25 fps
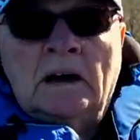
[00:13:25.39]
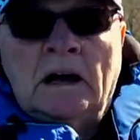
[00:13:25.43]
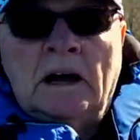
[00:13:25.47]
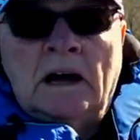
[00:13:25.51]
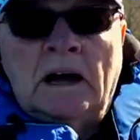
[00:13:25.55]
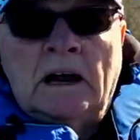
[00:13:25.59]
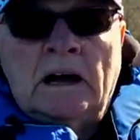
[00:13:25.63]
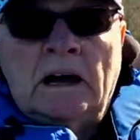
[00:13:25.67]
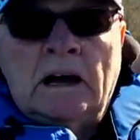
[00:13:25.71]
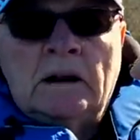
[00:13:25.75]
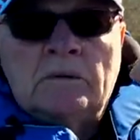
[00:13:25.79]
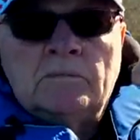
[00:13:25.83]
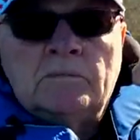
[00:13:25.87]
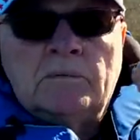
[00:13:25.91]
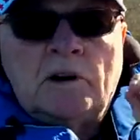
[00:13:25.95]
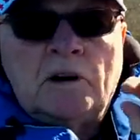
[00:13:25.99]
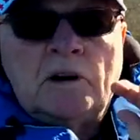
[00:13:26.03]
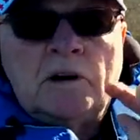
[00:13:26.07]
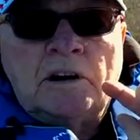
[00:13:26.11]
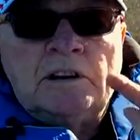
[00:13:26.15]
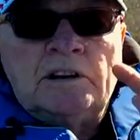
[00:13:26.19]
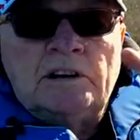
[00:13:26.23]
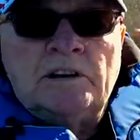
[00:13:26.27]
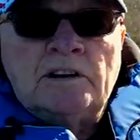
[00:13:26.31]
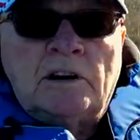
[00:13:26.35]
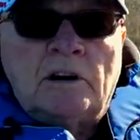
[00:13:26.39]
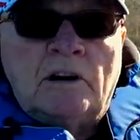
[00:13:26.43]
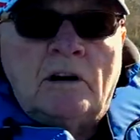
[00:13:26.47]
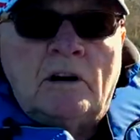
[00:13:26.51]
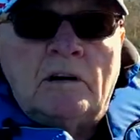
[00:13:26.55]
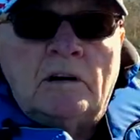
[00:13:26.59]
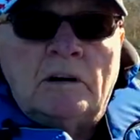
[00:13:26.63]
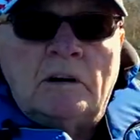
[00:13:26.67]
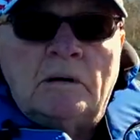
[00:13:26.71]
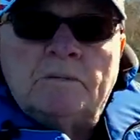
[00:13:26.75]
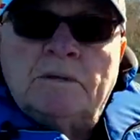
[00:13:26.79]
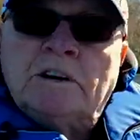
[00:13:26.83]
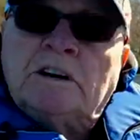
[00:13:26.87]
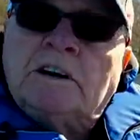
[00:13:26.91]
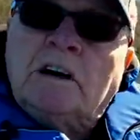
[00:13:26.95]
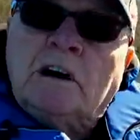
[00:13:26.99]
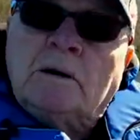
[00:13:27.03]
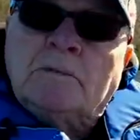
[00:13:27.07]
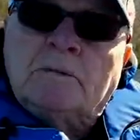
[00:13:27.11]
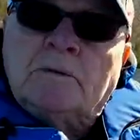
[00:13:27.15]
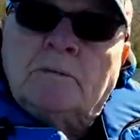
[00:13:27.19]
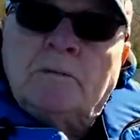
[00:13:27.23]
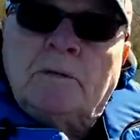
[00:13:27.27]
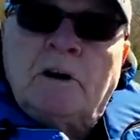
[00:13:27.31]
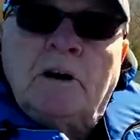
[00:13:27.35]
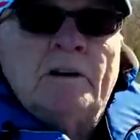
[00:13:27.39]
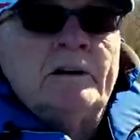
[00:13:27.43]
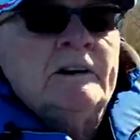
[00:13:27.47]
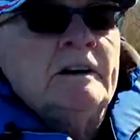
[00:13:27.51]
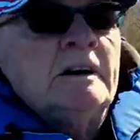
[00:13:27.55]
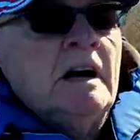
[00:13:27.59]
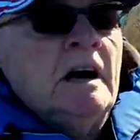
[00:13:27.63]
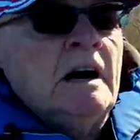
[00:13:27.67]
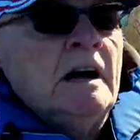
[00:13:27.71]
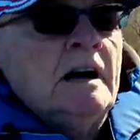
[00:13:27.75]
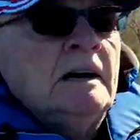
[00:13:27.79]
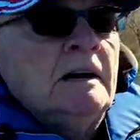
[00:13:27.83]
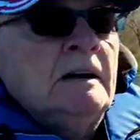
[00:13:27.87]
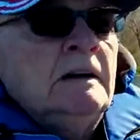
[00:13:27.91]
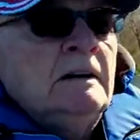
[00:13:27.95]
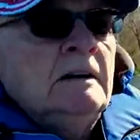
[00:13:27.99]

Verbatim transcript: and then parking your car up in the upper parking lot.